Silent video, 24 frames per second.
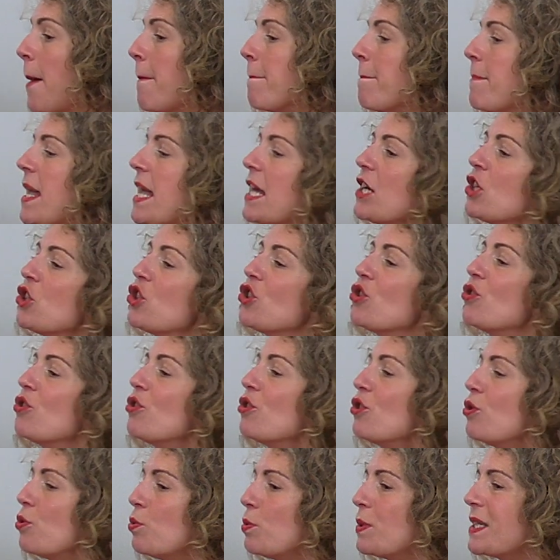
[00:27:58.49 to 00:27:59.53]
Make
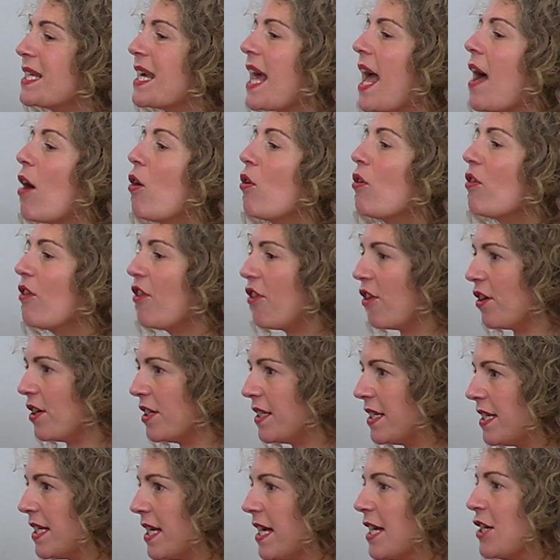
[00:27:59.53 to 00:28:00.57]
sure you tell
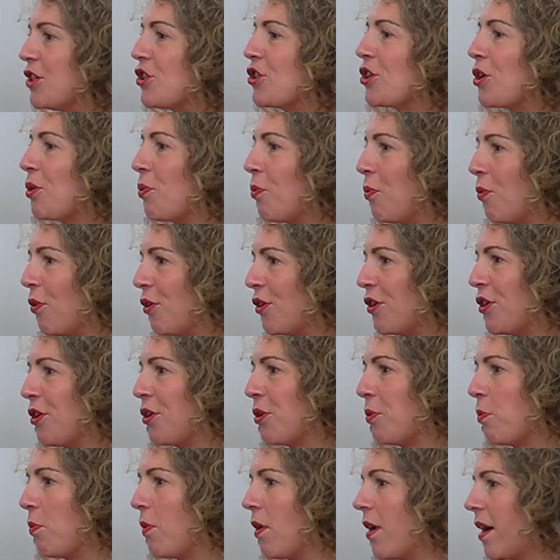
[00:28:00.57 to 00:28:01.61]
the teacher what
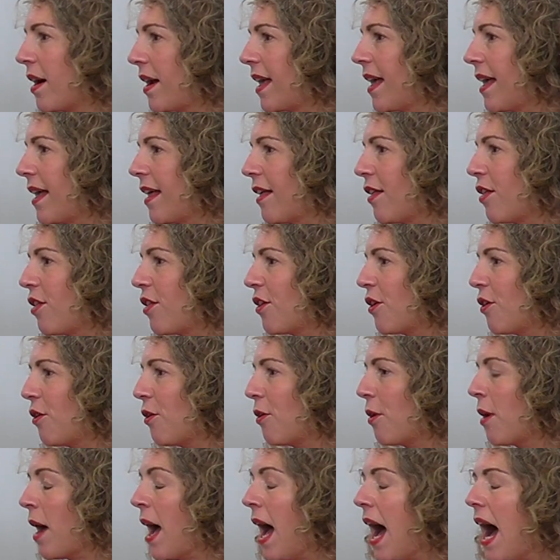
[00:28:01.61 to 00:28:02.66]
you're working
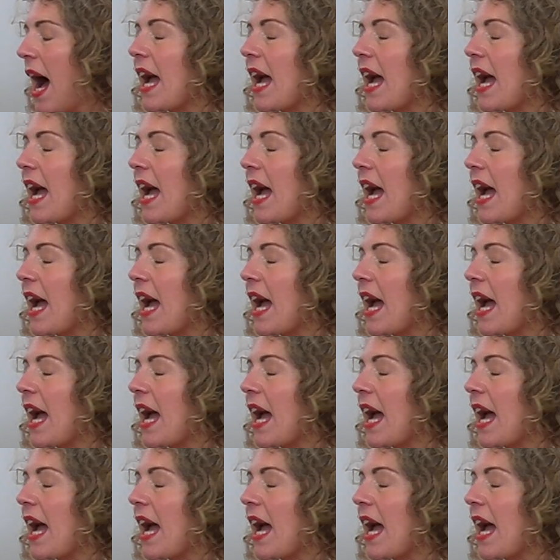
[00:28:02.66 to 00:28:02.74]
through.